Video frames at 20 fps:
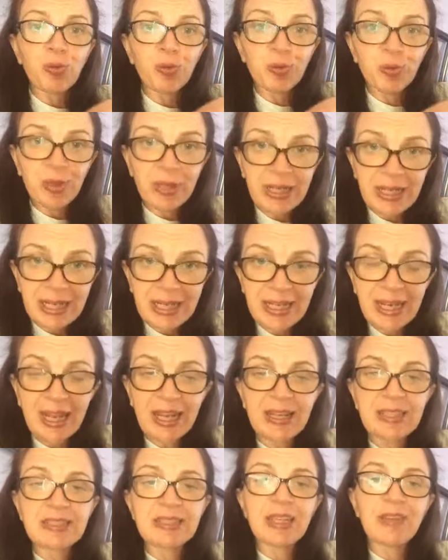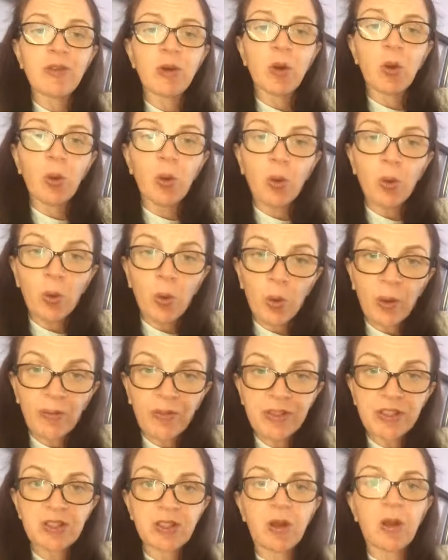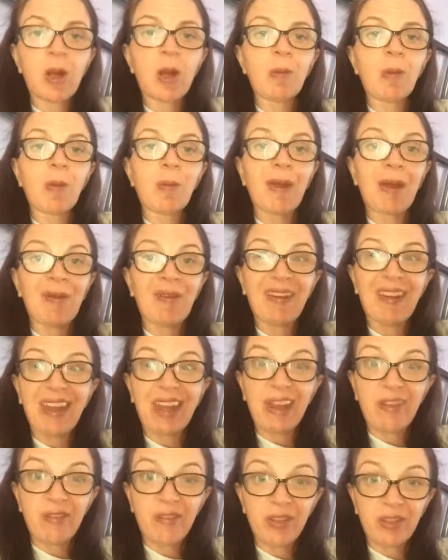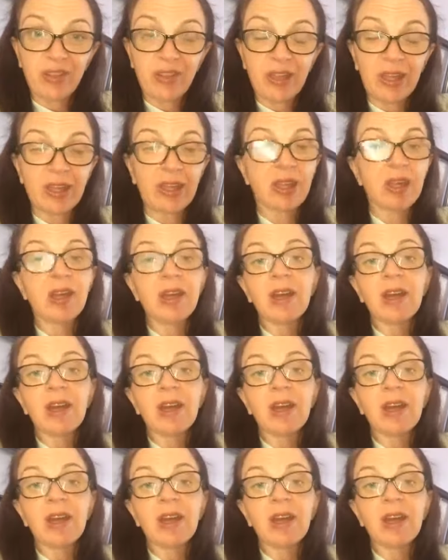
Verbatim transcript: really negative all of the time about everything